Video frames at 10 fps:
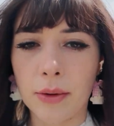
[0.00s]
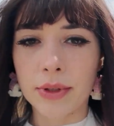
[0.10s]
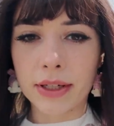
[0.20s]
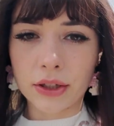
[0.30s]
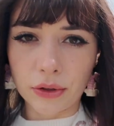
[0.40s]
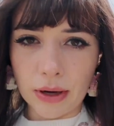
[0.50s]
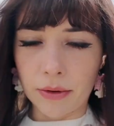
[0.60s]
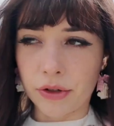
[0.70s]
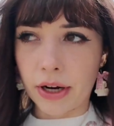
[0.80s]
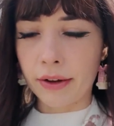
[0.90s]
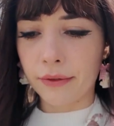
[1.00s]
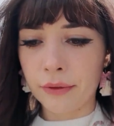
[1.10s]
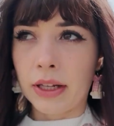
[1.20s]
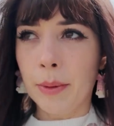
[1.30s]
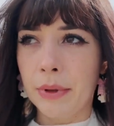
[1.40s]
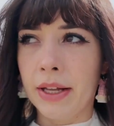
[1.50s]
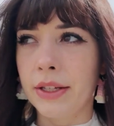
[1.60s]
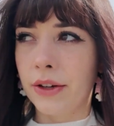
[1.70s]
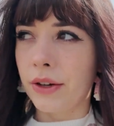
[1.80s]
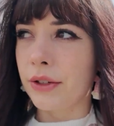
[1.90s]
It was like a 2-hour drive that I
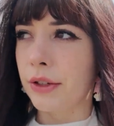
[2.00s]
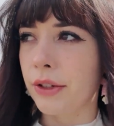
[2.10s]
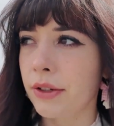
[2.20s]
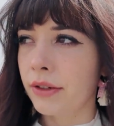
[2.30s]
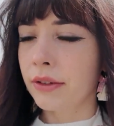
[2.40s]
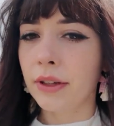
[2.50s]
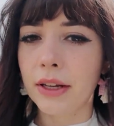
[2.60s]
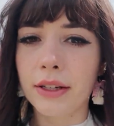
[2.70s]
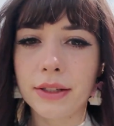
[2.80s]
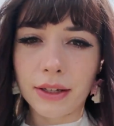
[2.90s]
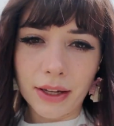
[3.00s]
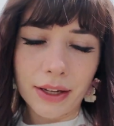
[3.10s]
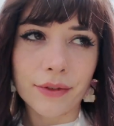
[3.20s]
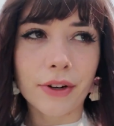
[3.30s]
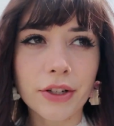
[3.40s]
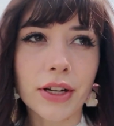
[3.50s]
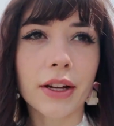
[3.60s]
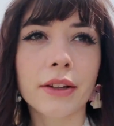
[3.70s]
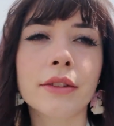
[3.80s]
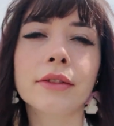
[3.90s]
planned to go to, and instead I get fresh
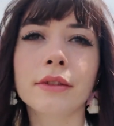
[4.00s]
air.